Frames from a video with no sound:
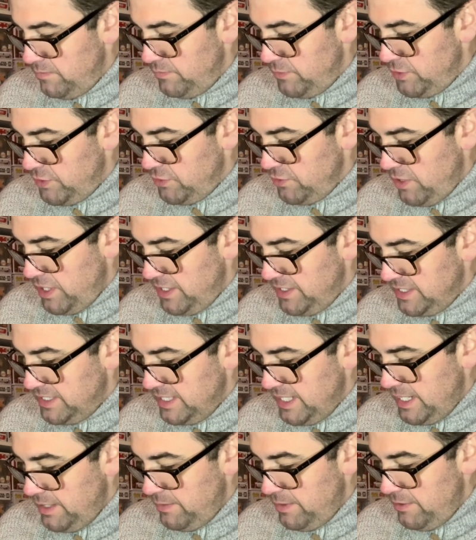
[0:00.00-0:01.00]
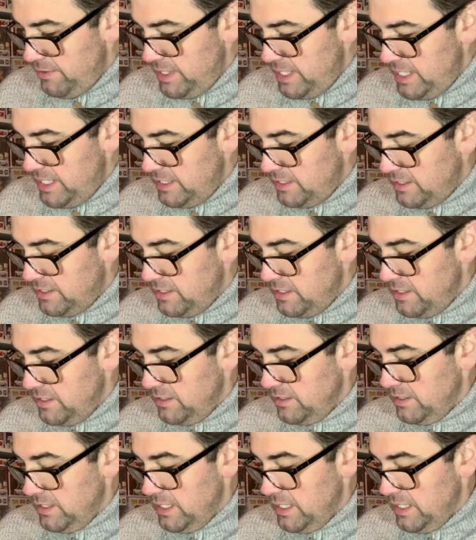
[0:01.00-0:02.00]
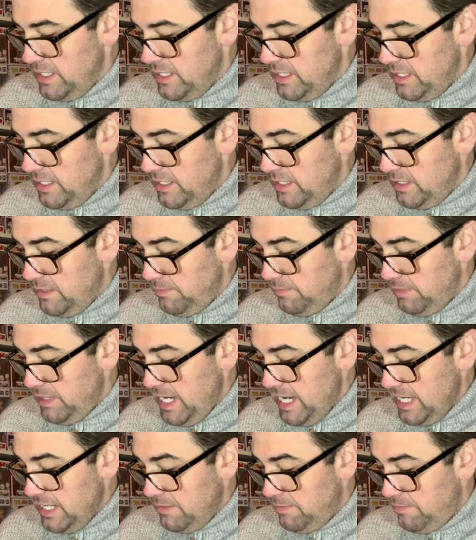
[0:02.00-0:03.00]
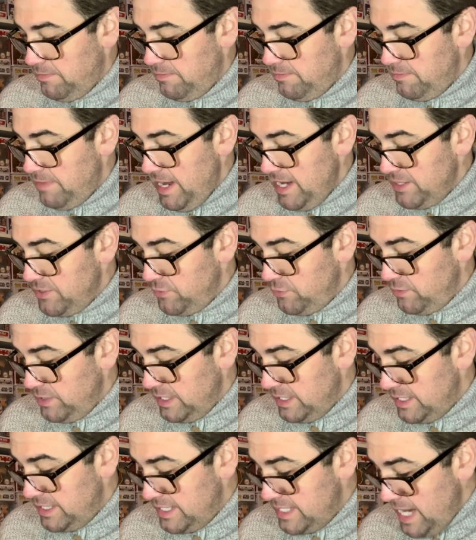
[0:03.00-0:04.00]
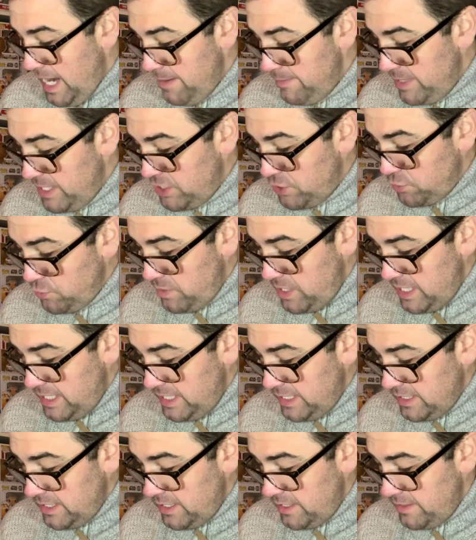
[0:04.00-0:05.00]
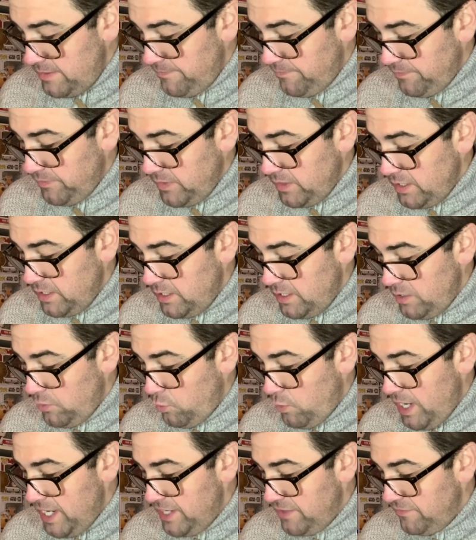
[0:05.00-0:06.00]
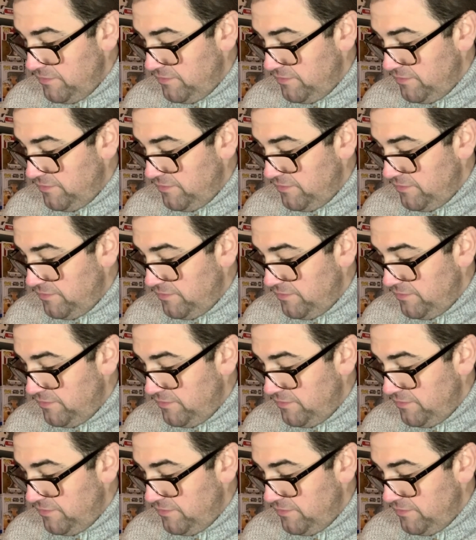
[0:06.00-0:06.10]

just trying to see where it is. Uh, the Black Battle and Damage one, is it? A 1 in